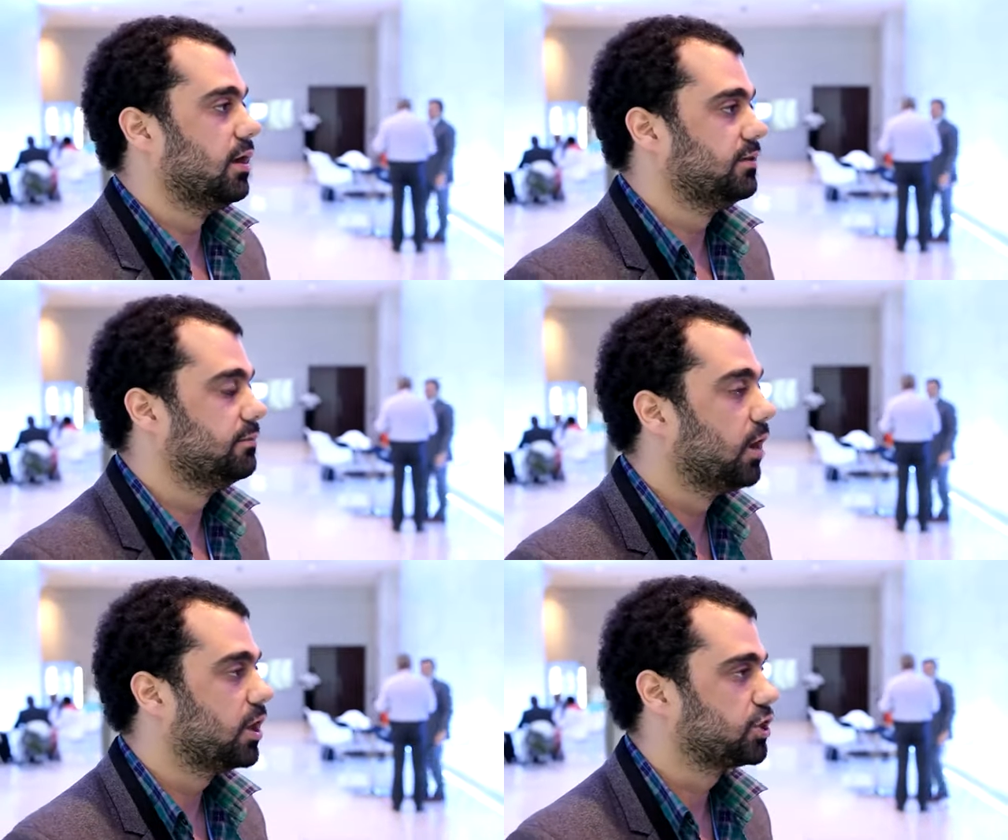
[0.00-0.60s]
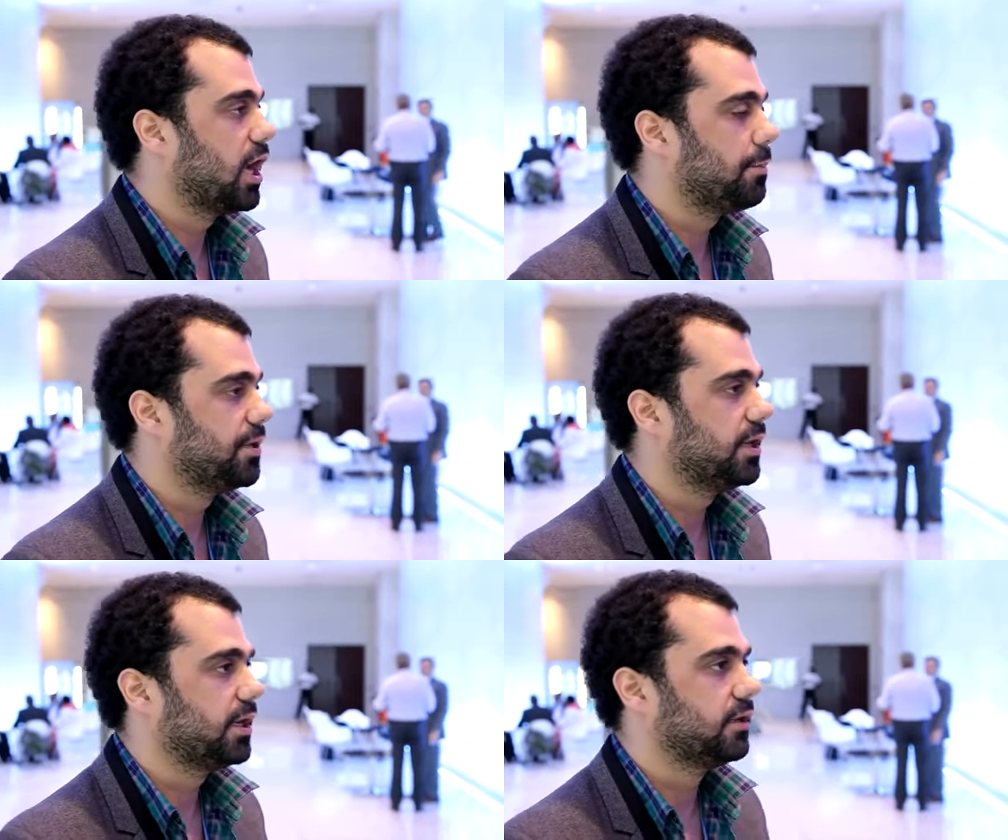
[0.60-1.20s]
a march
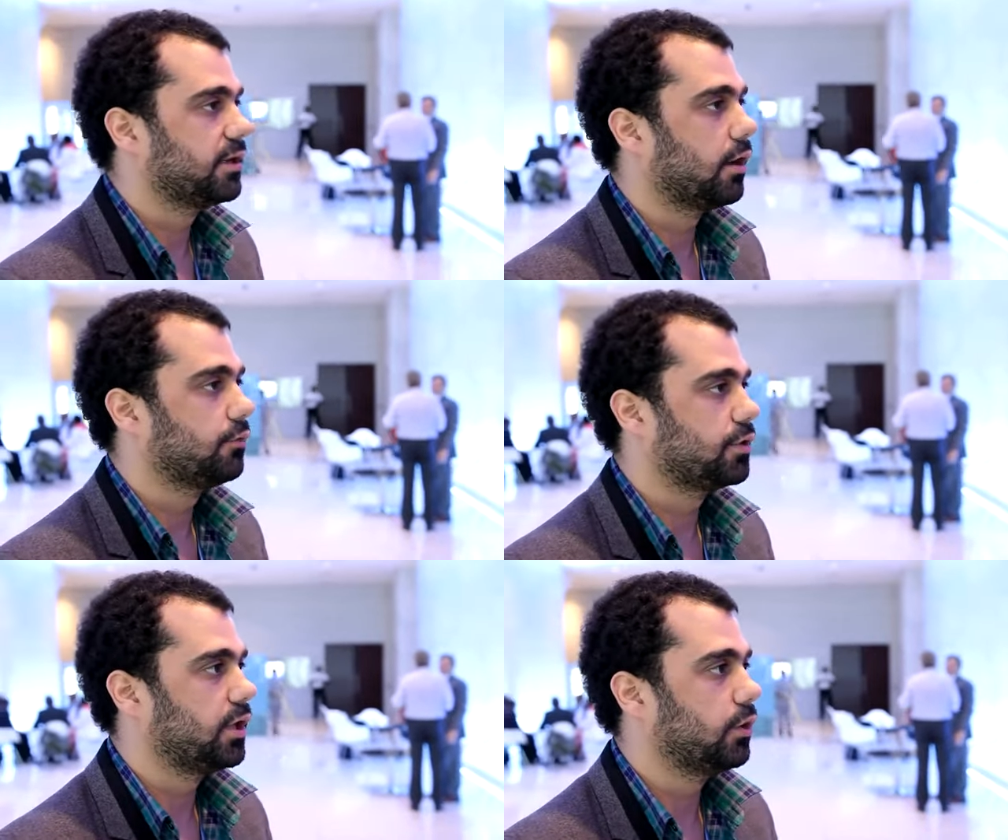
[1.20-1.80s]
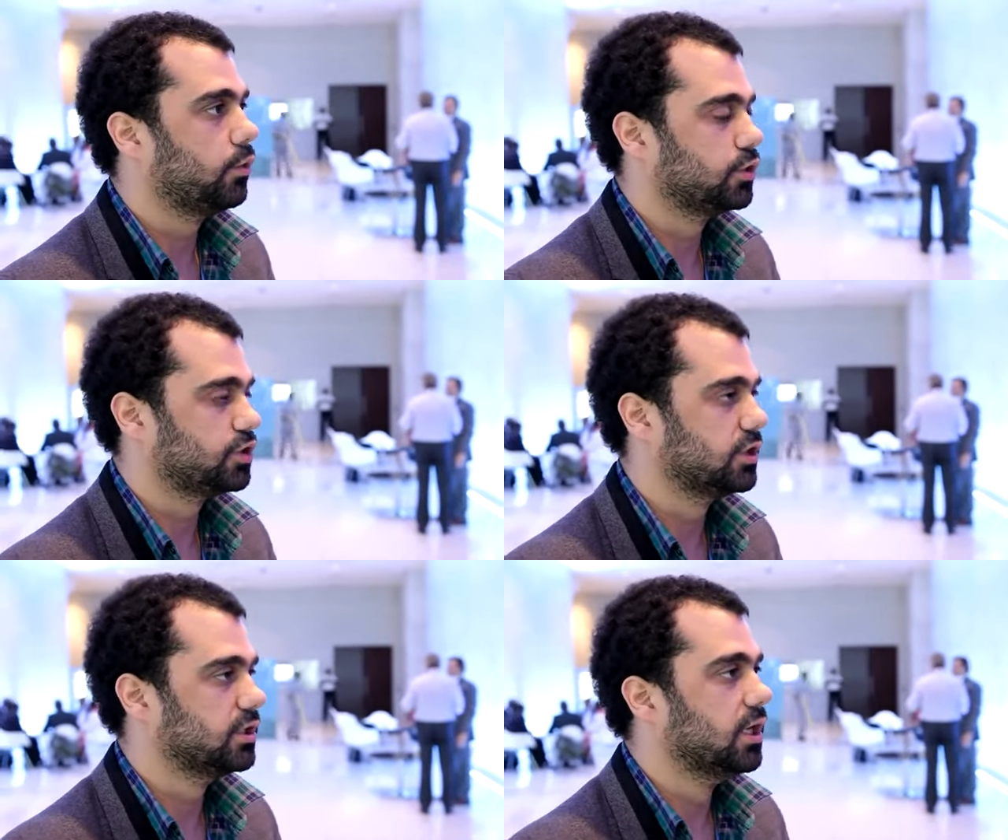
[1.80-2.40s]
happening in a country
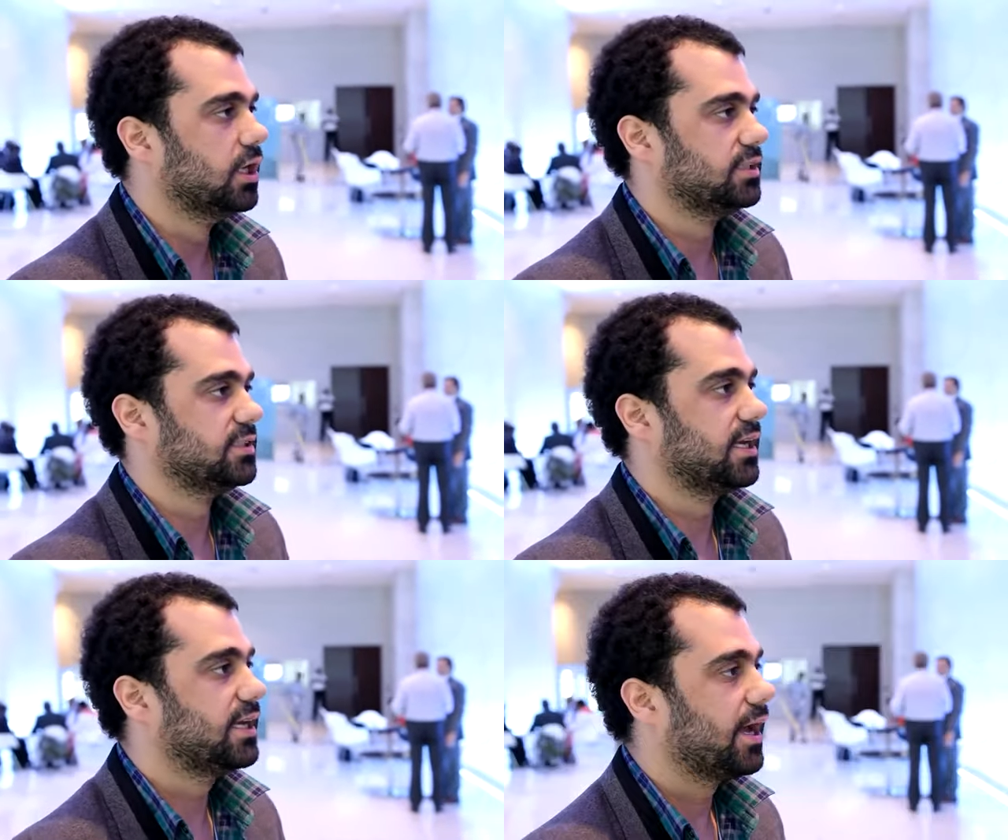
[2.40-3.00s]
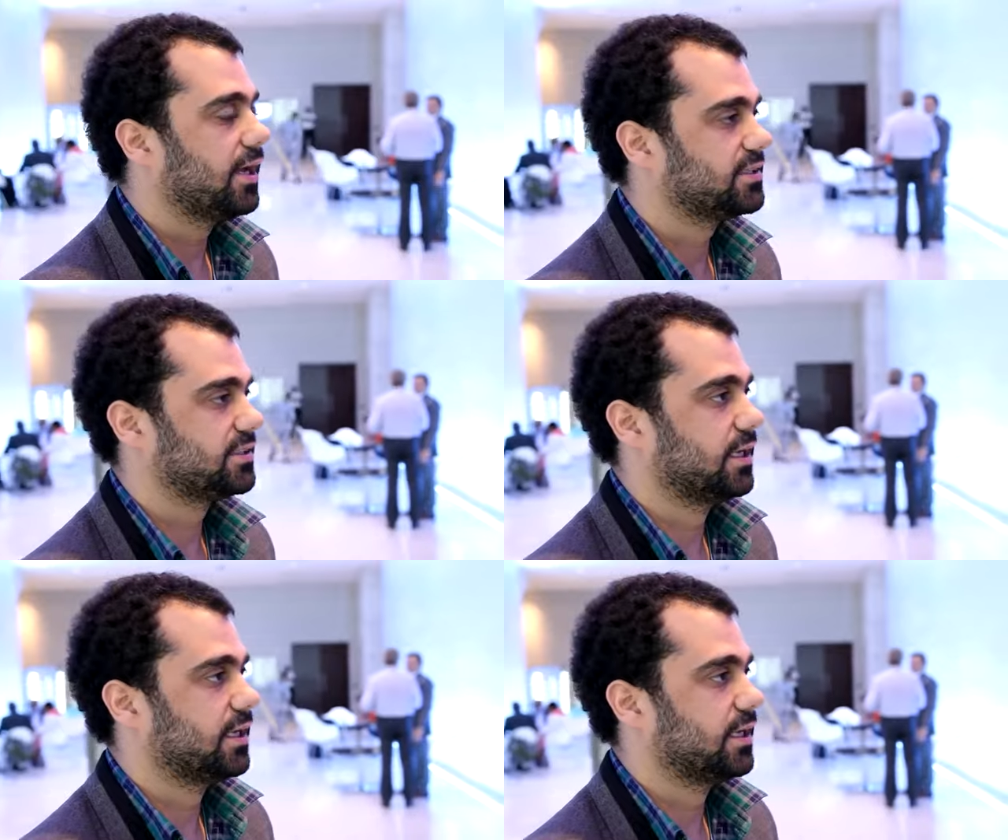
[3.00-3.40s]
which is a gas,